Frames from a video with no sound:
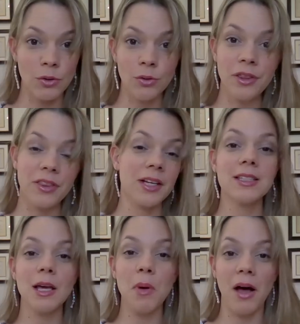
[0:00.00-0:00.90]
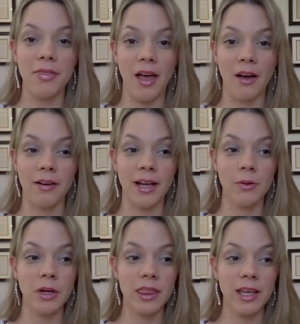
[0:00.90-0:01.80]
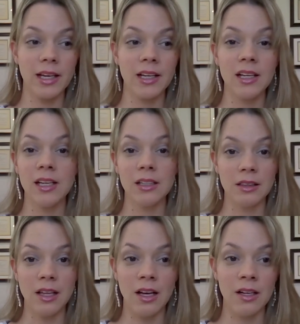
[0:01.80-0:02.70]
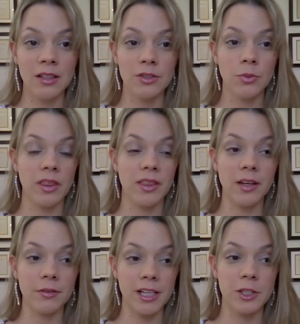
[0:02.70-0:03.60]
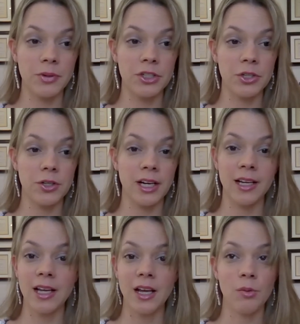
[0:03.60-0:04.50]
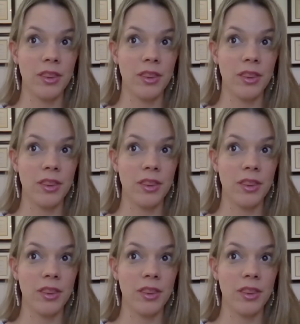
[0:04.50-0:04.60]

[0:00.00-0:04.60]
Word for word: who thinks about that, right? We think lungs, we think respiratory, we